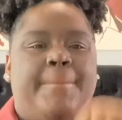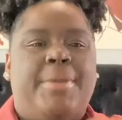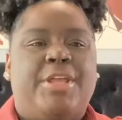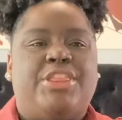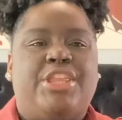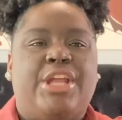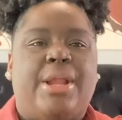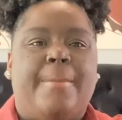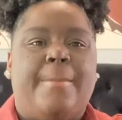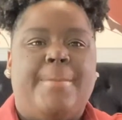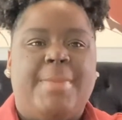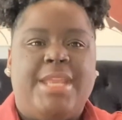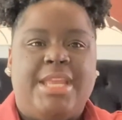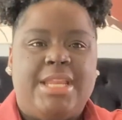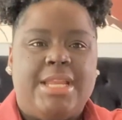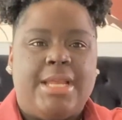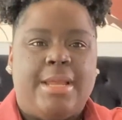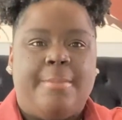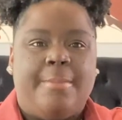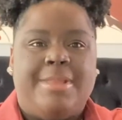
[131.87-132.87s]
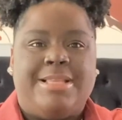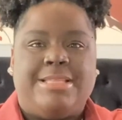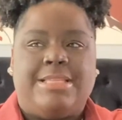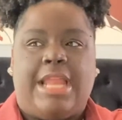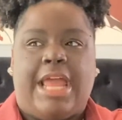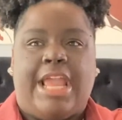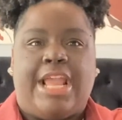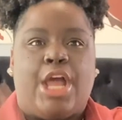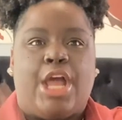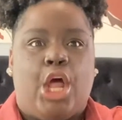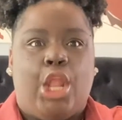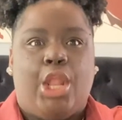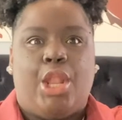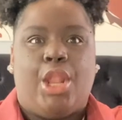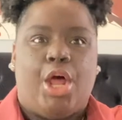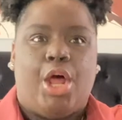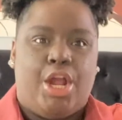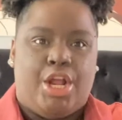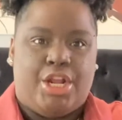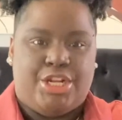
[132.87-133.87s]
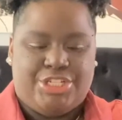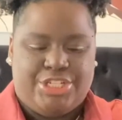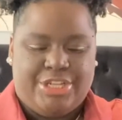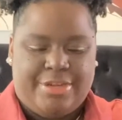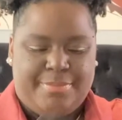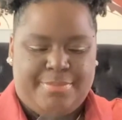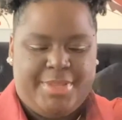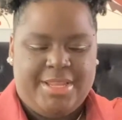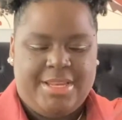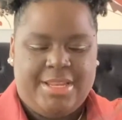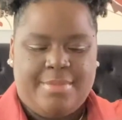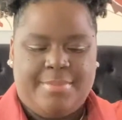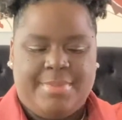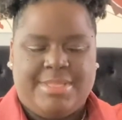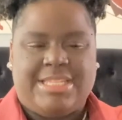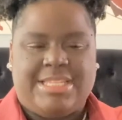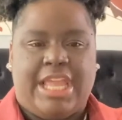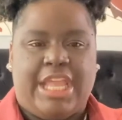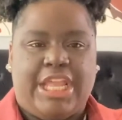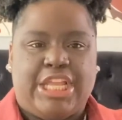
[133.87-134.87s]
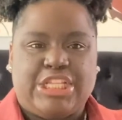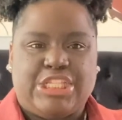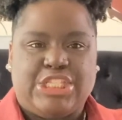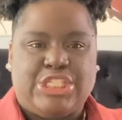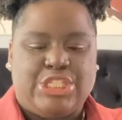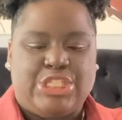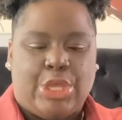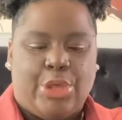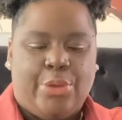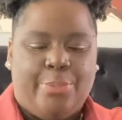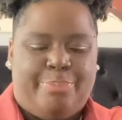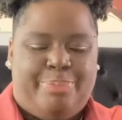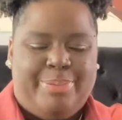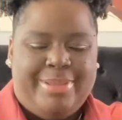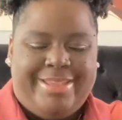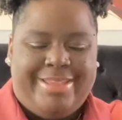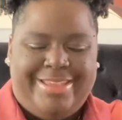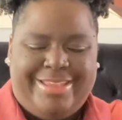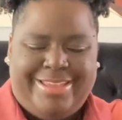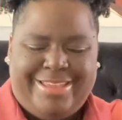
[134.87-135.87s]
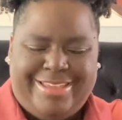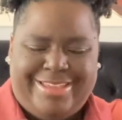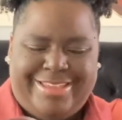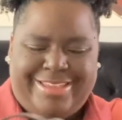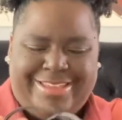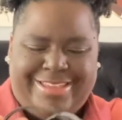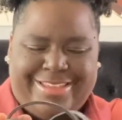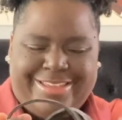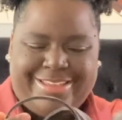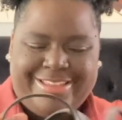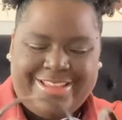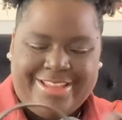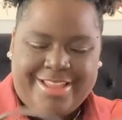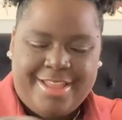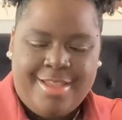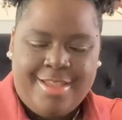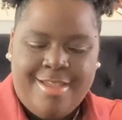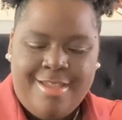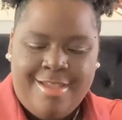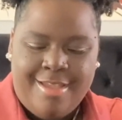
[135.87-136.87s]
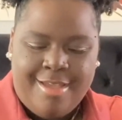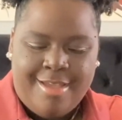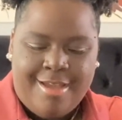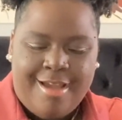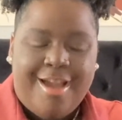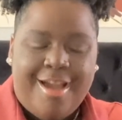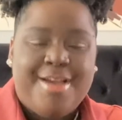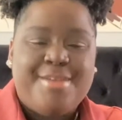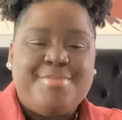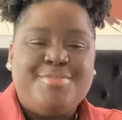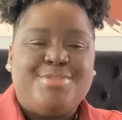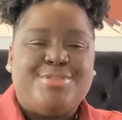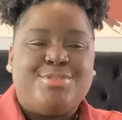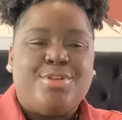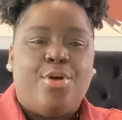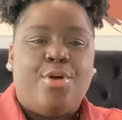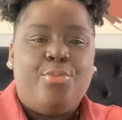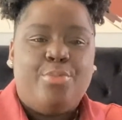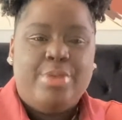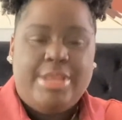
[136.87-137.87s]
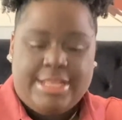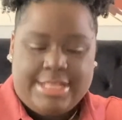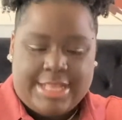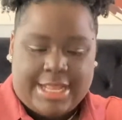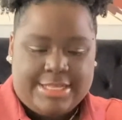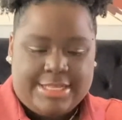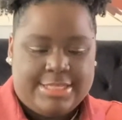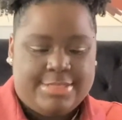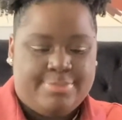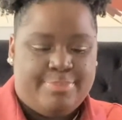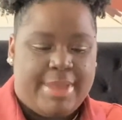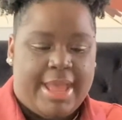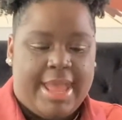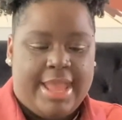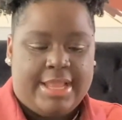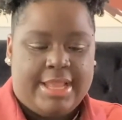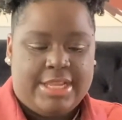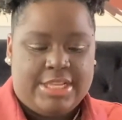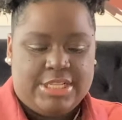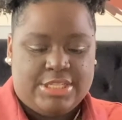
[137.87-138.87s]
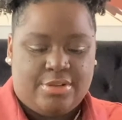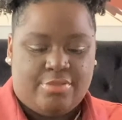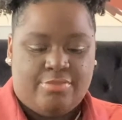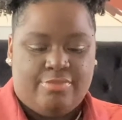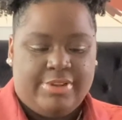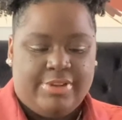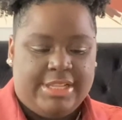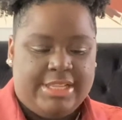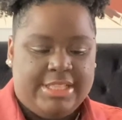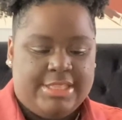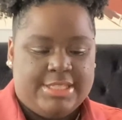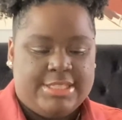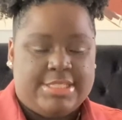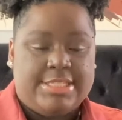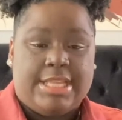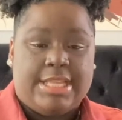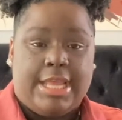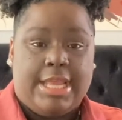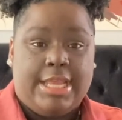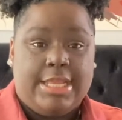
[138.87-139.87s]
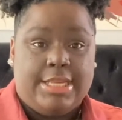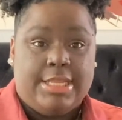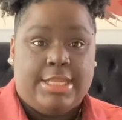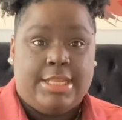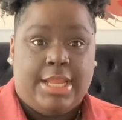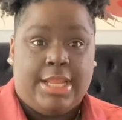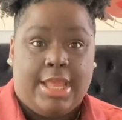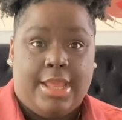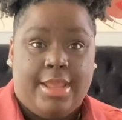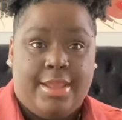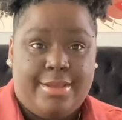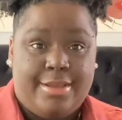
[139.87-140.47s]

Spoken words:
their medium is like a large. Their medium is like so big. I'm so weak that this bag is really this tiny, like.